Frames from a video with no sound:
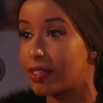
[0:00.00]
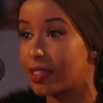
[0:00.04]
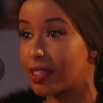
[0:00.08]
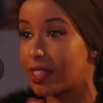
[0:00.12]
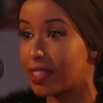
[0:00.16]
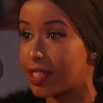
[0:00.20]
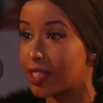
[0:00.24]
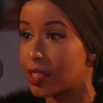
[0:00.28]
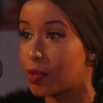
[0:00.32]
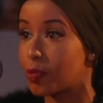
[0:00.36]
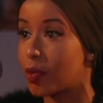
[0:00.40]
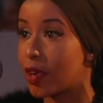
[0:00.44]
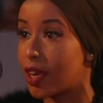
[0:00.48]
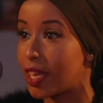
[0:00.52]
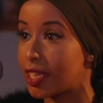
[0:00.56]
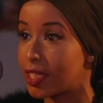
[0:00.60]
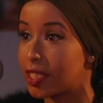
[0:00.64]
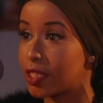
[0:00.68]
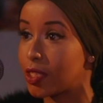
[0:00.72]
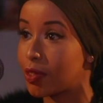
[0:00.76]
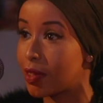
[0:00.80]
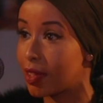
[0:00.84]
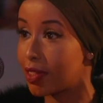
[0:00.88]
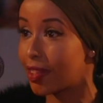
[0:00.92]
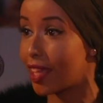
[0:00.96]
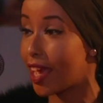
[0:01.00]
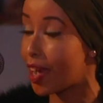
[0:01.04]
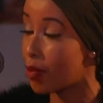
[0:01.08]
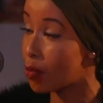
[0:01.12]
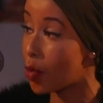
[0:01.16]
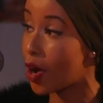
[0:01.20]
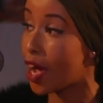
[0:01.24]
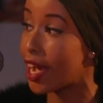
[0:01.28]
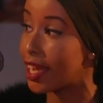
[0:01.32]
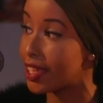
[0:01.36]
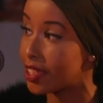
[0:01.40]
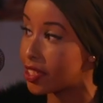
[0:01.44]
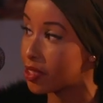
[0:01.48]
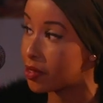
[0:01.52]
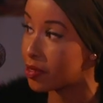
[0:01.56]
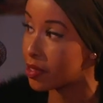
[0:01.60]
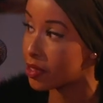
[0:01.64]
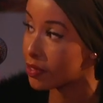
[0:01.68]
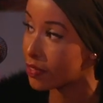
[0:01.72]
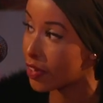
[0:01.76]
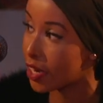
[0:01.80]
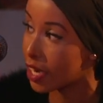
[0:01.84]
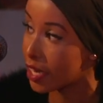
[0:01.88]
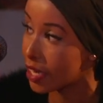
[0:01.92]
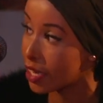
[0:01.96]
This is what I do, and what I do
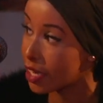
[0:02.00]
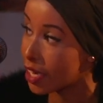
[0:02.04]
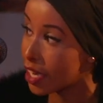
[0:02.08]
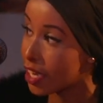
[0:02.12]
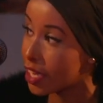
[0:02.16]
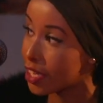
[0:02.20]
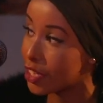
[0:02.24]
is right.